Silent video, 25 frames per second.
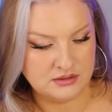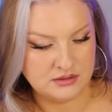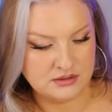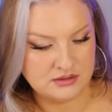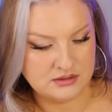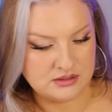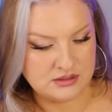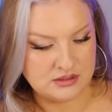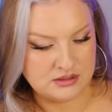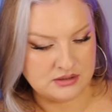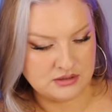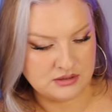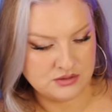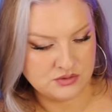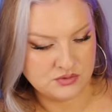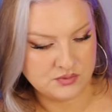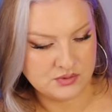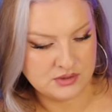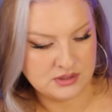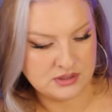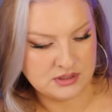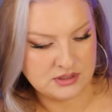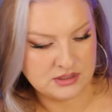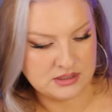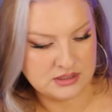Let's see, this
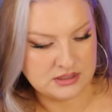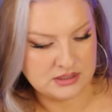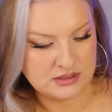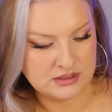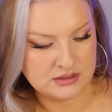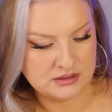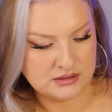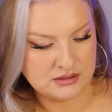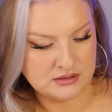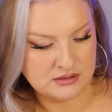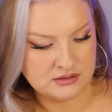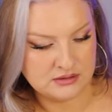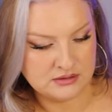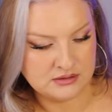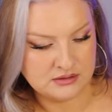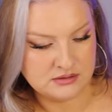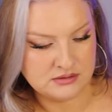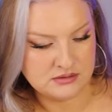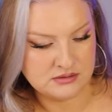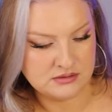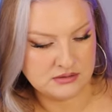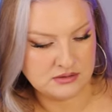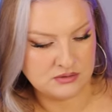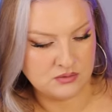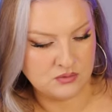one
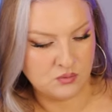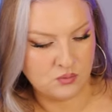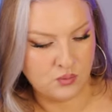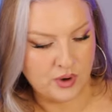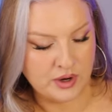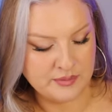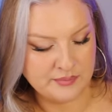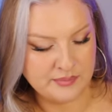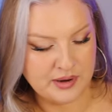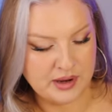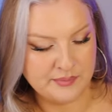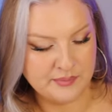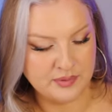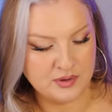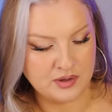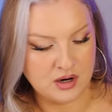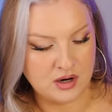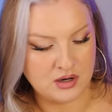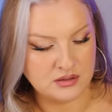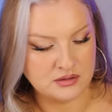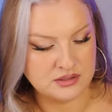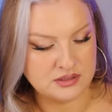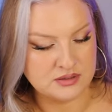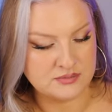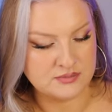is White Pepper
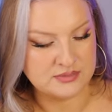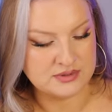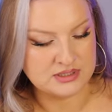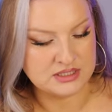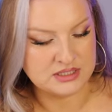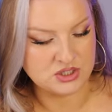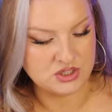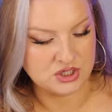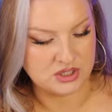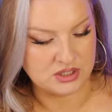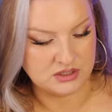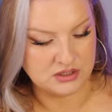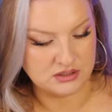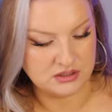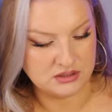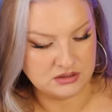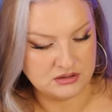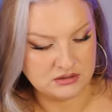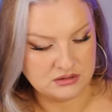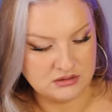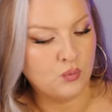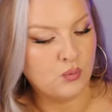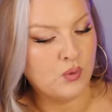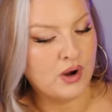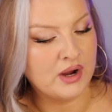
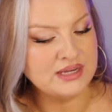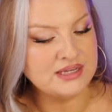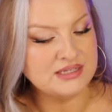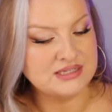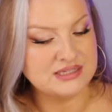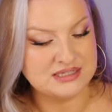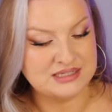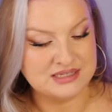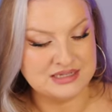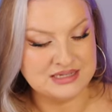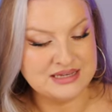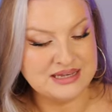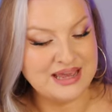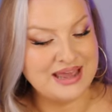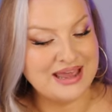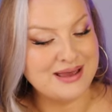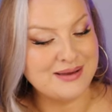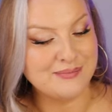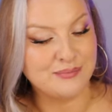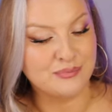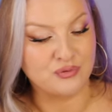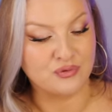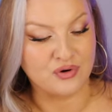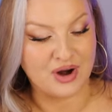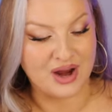Artemisia, White Tea
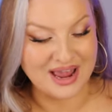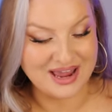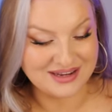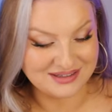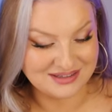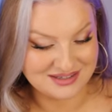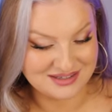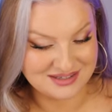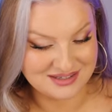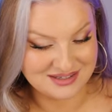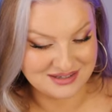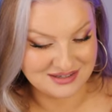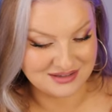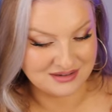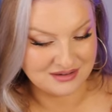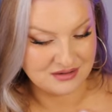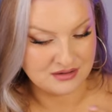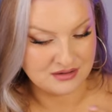Ambrette.